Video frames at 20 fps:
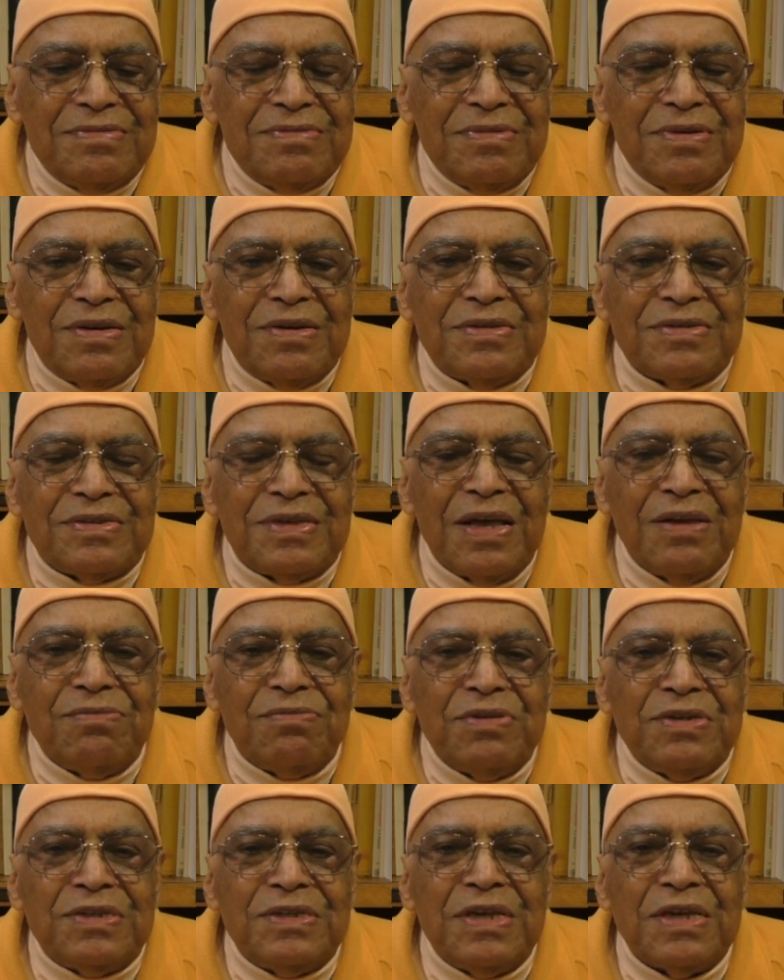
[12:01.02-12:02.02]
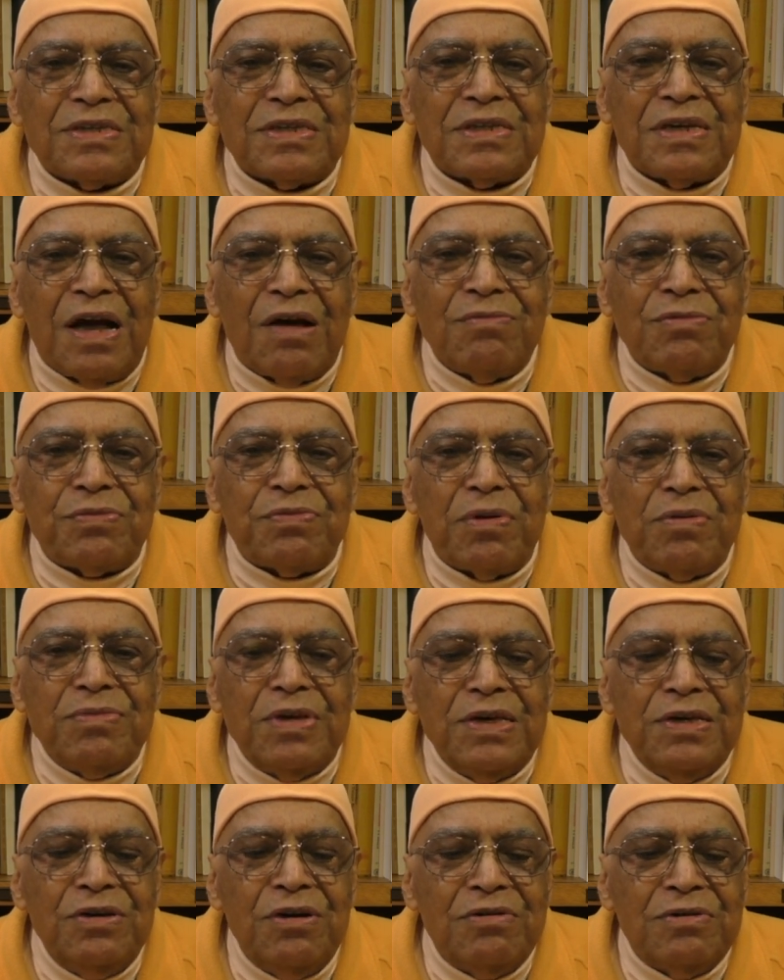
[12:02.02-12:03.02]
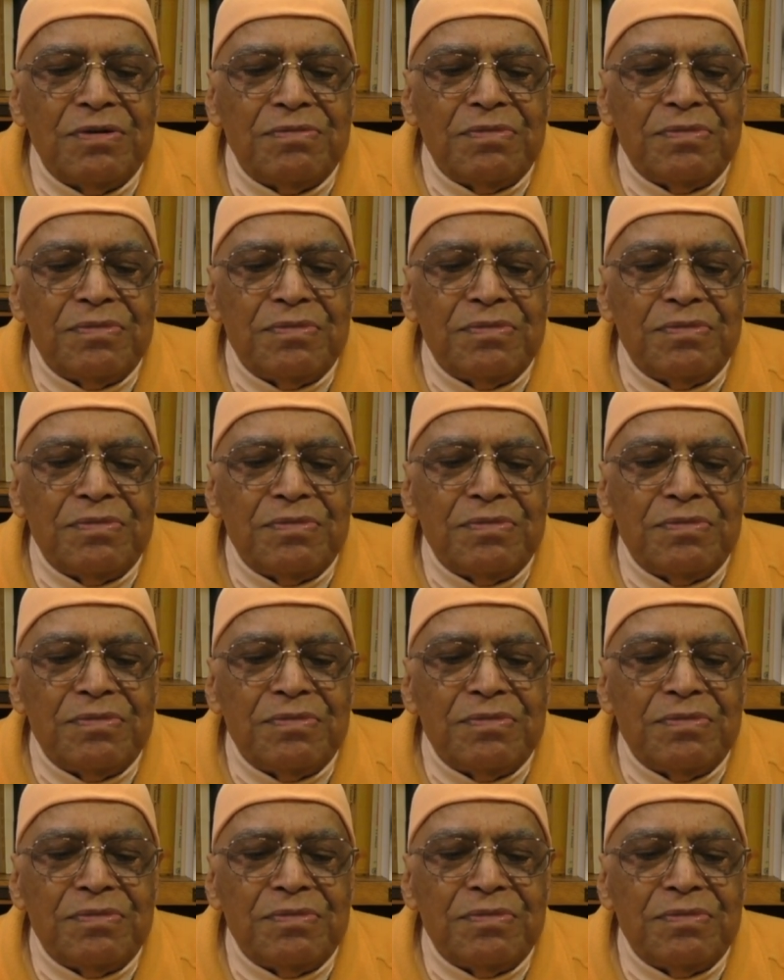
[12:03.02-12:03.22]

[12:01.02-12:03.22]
because selfishness comes from ego.